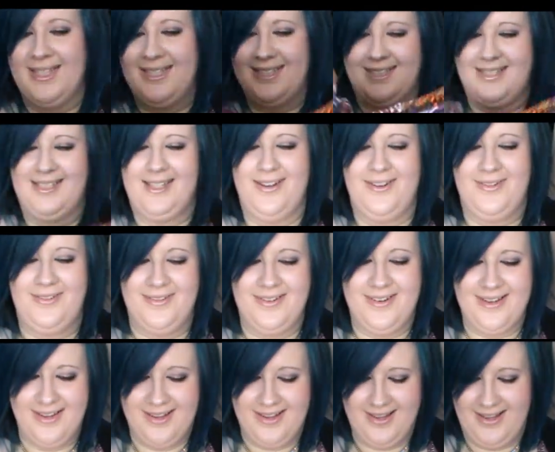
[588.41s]
So
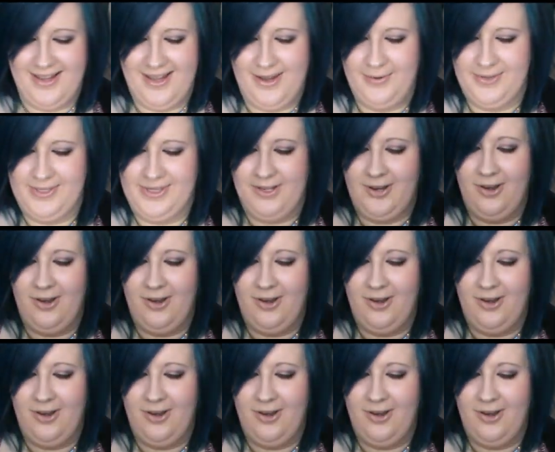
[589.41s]
it was a